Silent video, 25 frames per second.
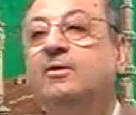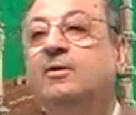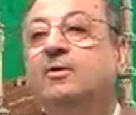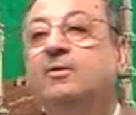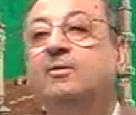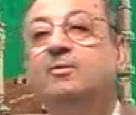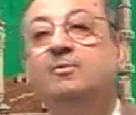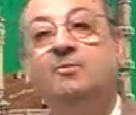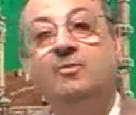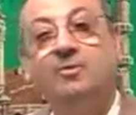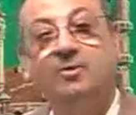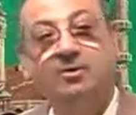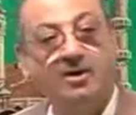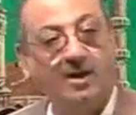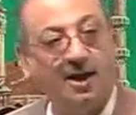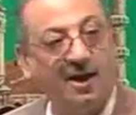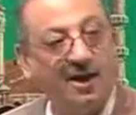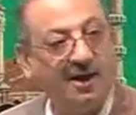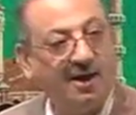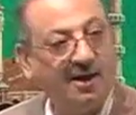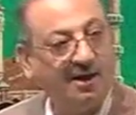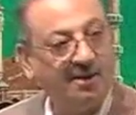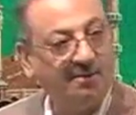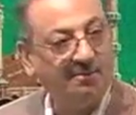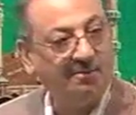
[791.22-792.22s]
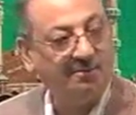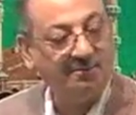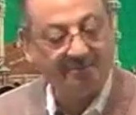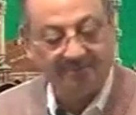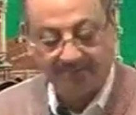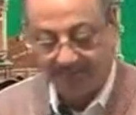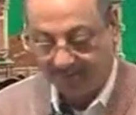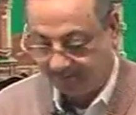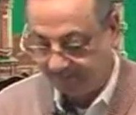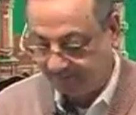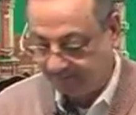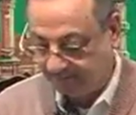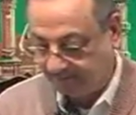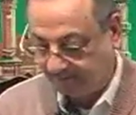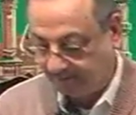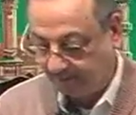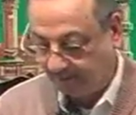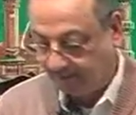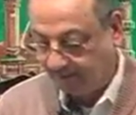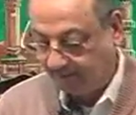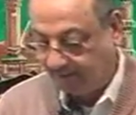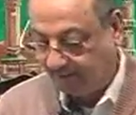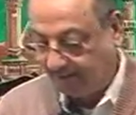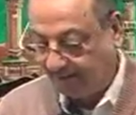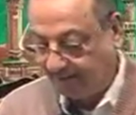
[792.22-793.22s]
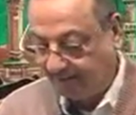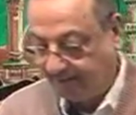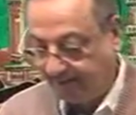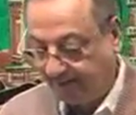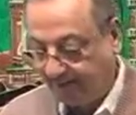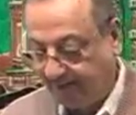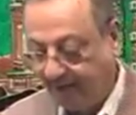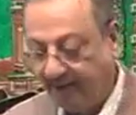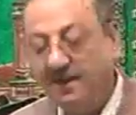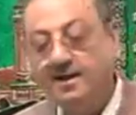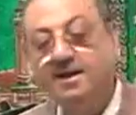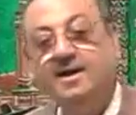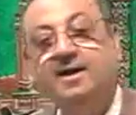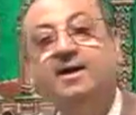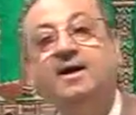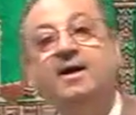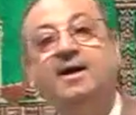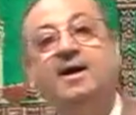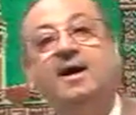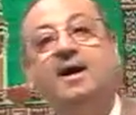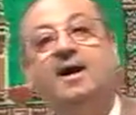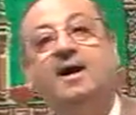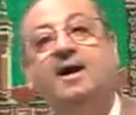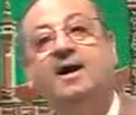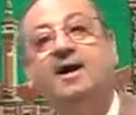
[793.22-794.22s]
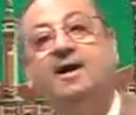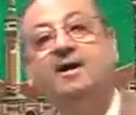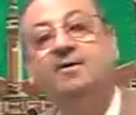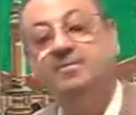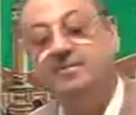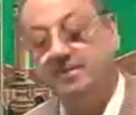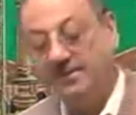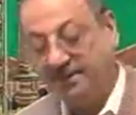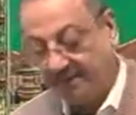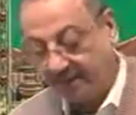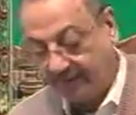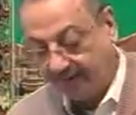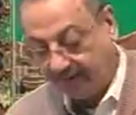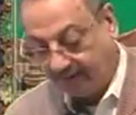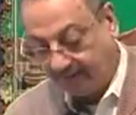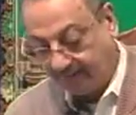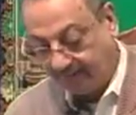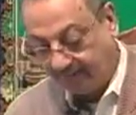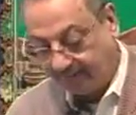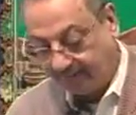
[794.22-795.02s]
muqam. Got the idea? Amana,